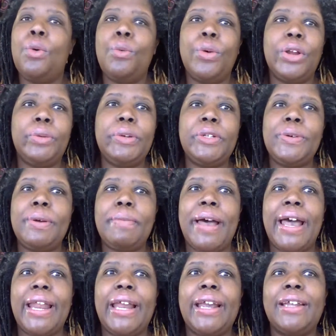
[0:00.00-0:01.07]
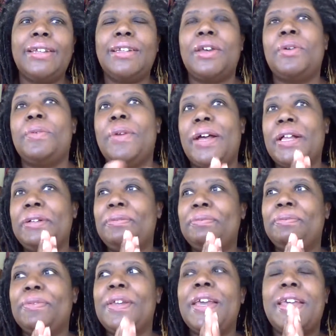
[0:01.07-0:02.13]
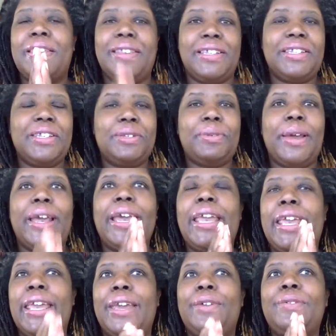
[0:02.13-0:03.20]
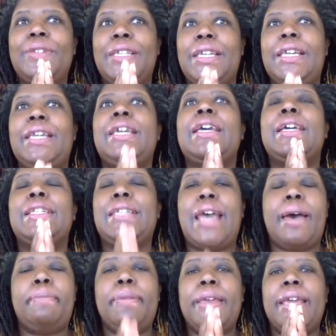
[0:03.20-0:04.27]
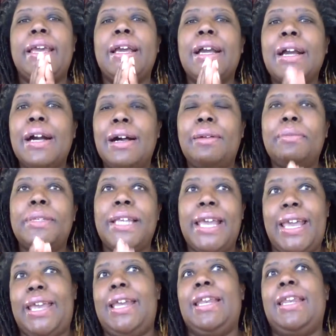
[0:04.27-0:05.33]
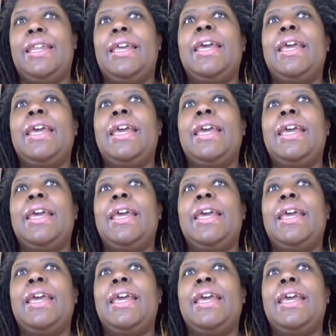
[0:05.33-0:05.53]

What do we do about it? Well, this is where EFT tapping comes in.